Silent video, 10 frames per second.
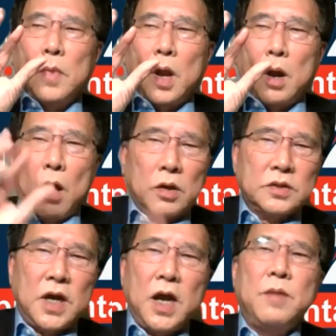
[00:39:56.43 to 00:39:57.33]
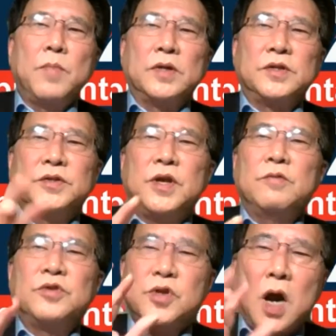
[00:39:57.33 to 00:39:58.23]
a long time, but
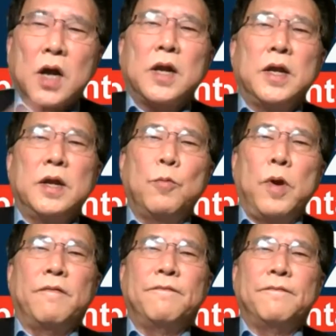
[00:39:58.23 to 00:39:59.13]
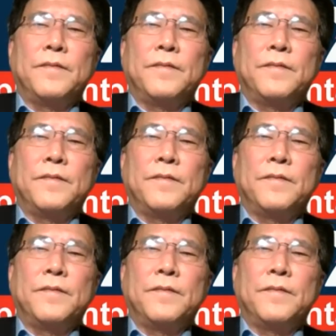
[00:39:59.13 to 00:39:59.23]
still struggling with